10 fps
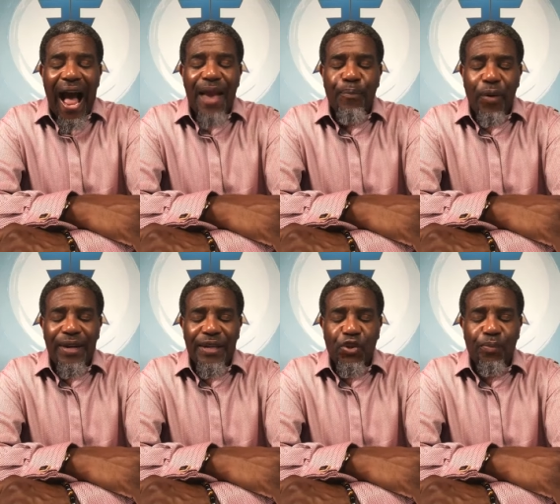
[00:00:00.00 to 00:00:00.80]
I
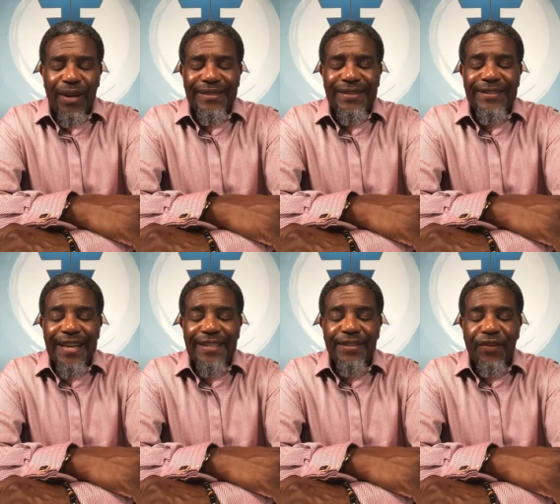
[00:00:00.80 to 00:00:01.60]
pray that you bless the
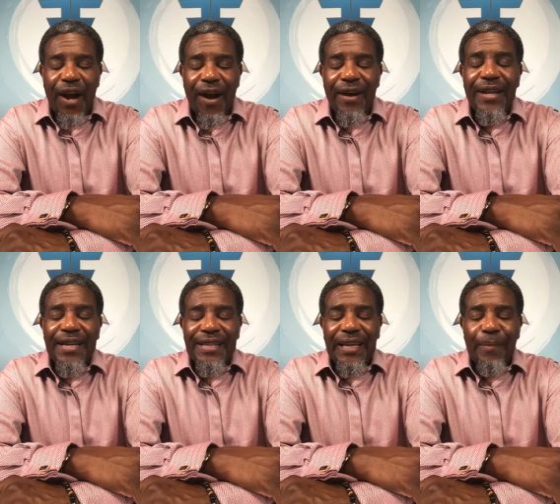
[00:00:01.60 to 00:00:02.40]
saints of
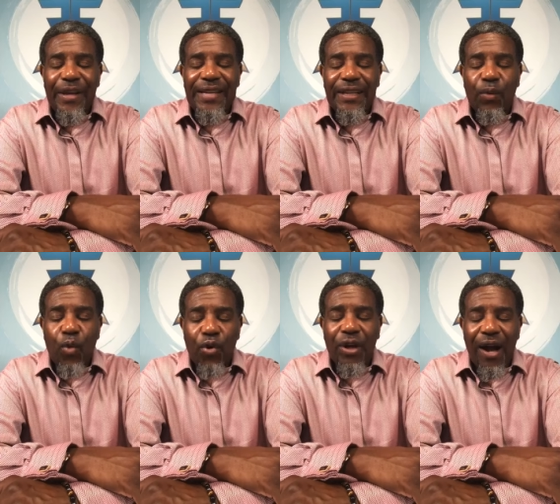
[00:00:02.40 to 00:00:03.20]
God, that they may take the
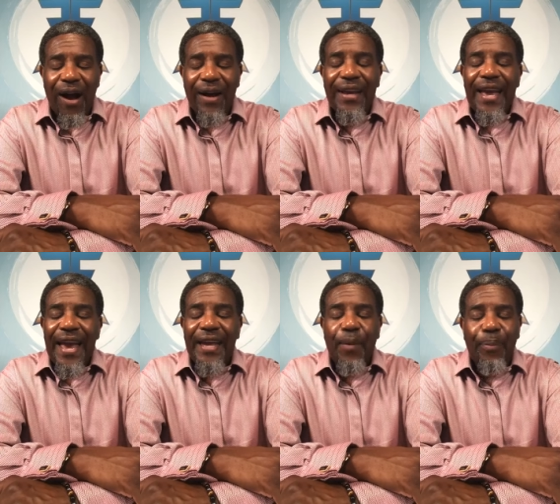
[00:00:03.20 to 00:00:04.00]
word of God
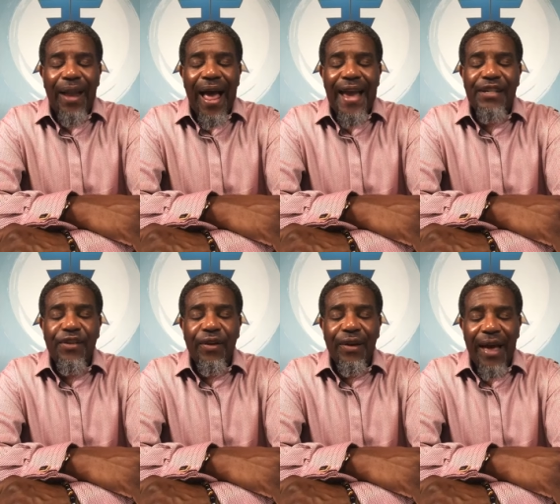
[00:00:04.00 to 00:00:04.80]
and apply it
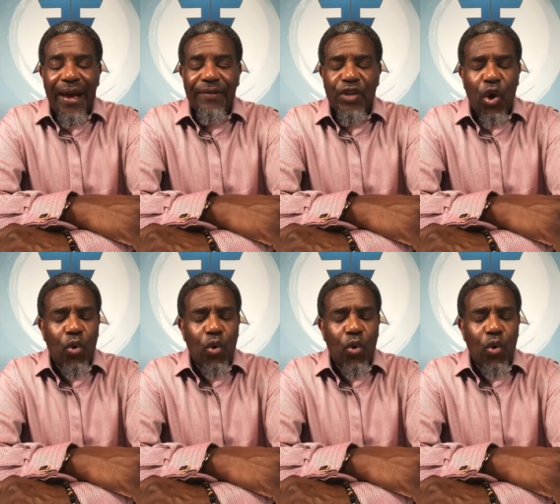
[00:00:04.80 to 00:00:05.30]
to their lives.